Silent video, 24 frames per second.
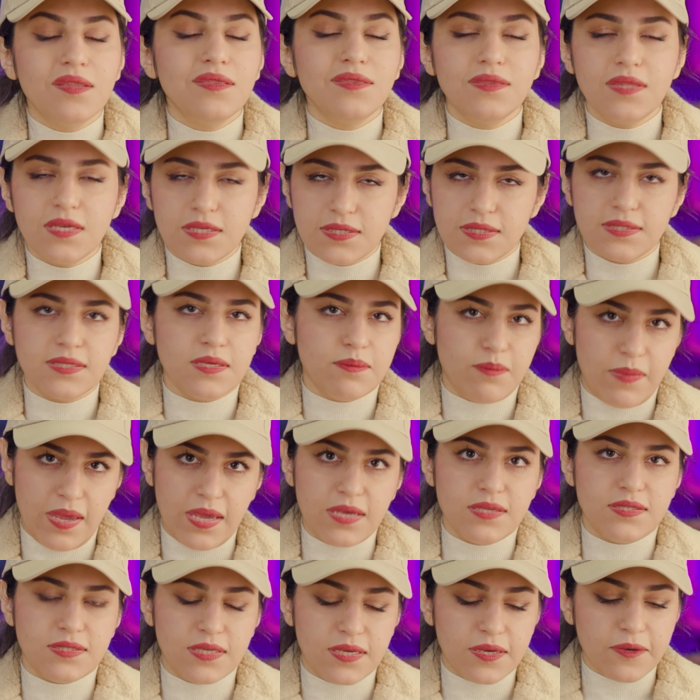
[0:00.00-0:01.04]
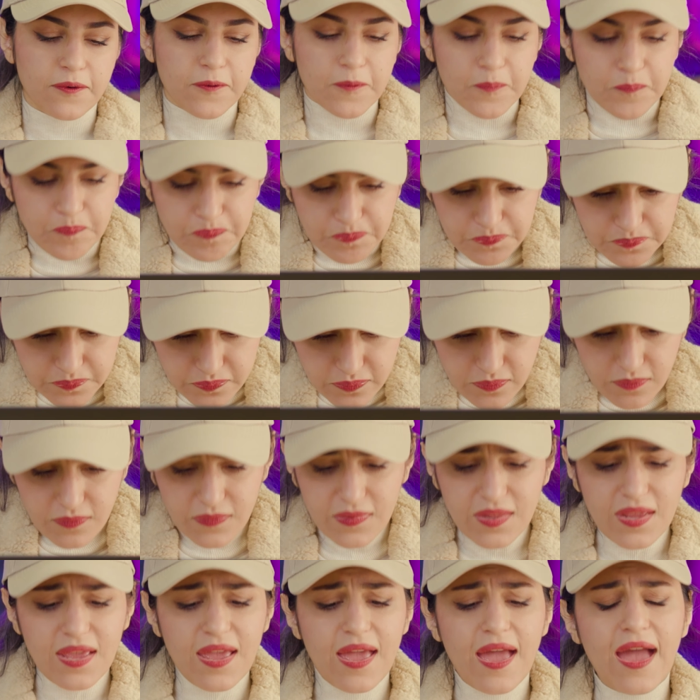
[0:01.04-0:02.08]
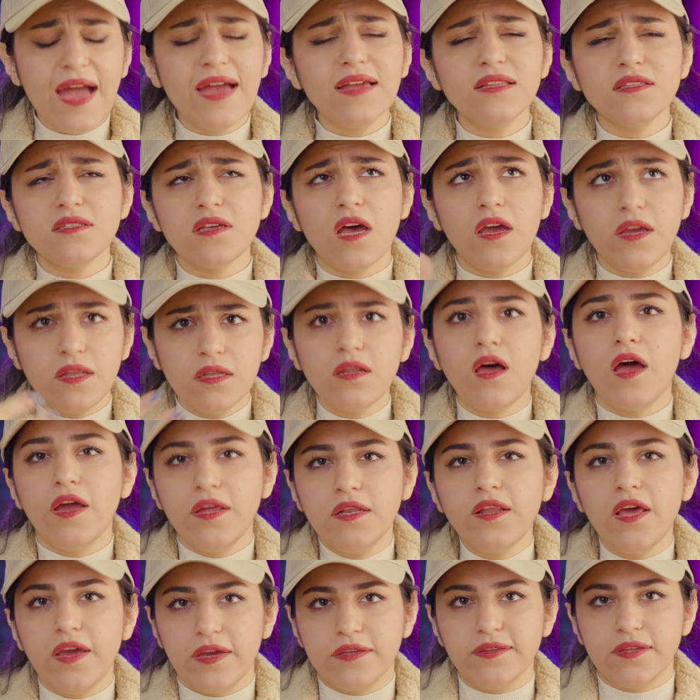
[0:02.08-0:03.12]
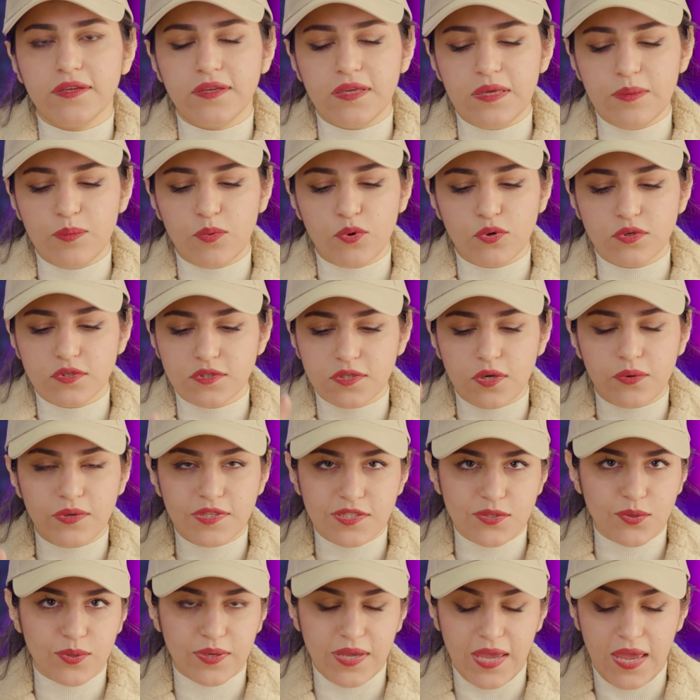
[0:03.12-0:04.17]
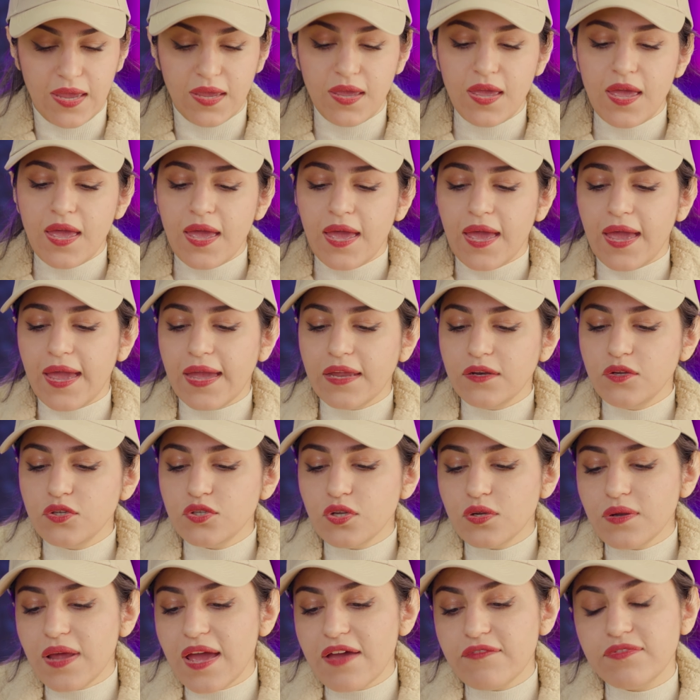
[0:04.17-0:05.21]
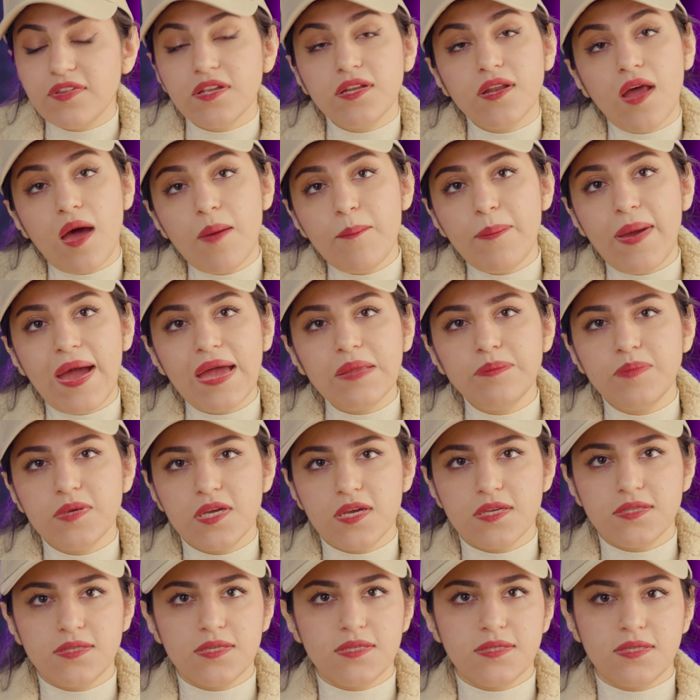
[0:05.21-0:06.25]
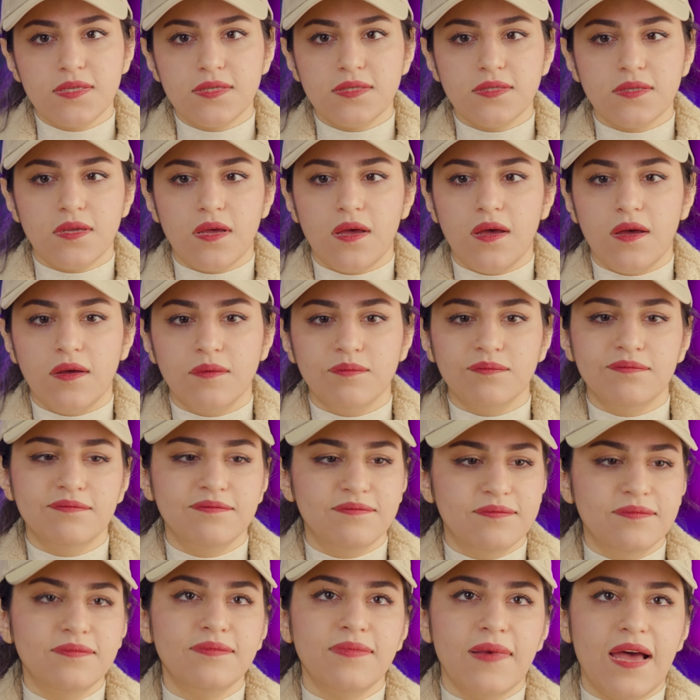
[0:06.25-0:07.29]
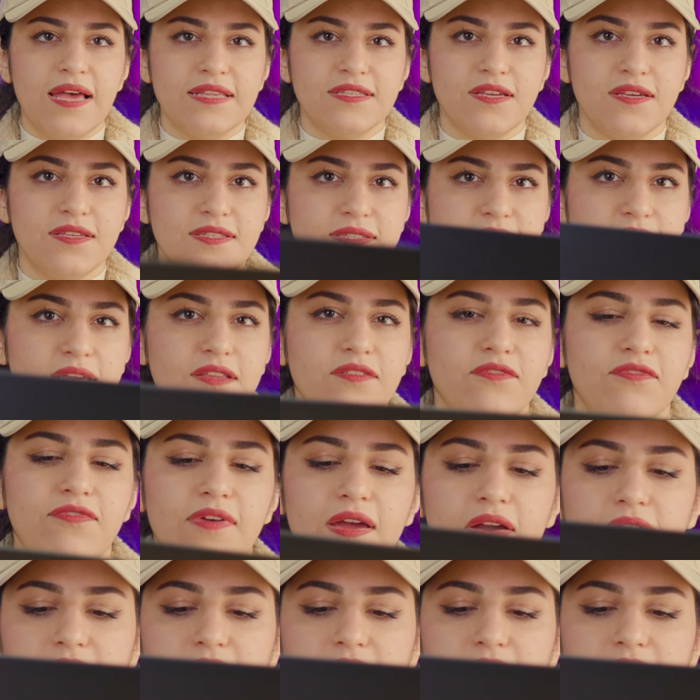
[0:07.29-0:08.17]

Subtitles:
this is amazing. And I like the keyboard, so it's okay. And you don't have the numpad because this is, as I said,